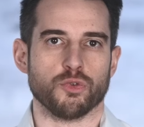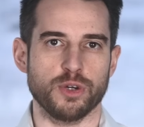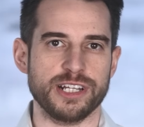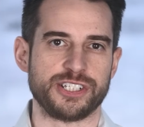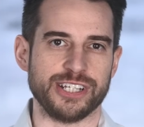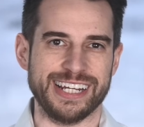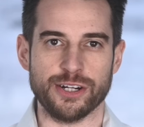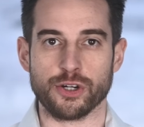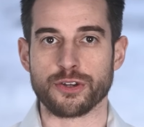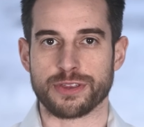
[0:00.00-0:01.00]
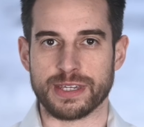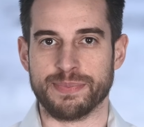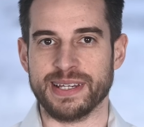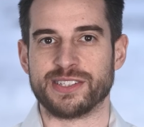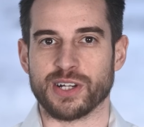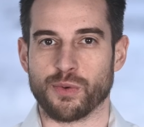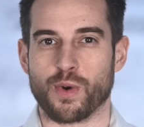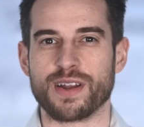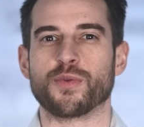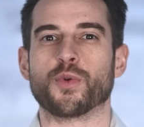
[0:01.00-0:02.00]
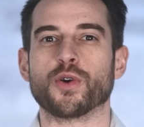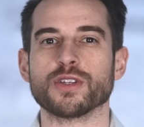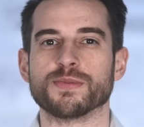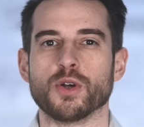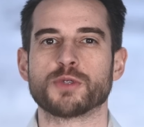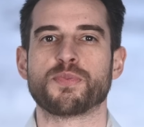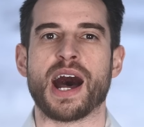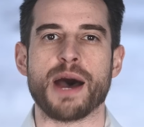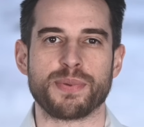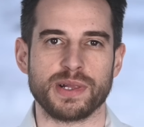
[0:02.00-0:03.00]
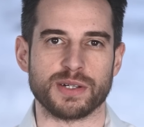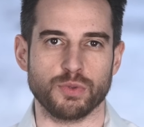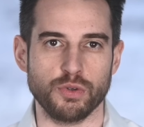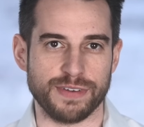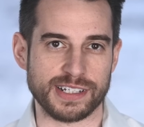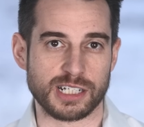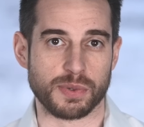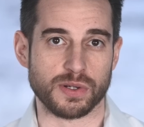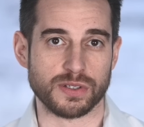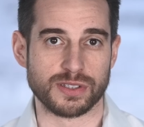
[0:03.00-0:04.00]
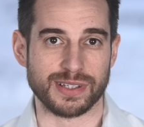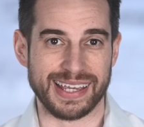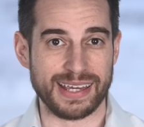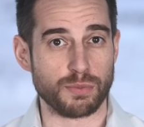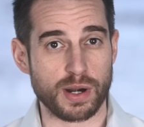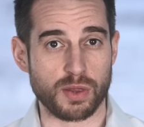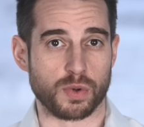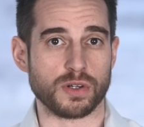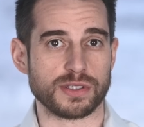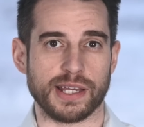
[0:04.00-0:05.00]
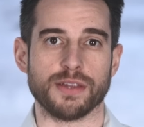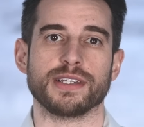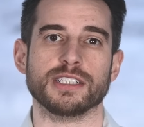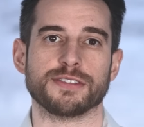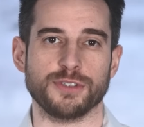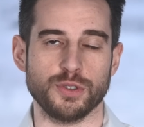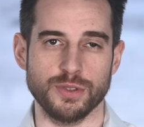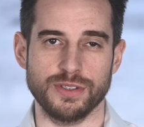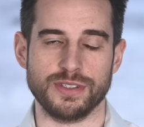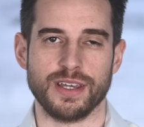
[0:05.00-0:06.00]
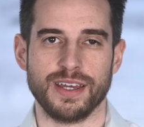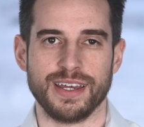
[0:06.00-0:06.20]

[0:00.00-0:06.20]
Rich and earthy beets are one of the world's most popular root vegetables and one of the world's healthiest foods.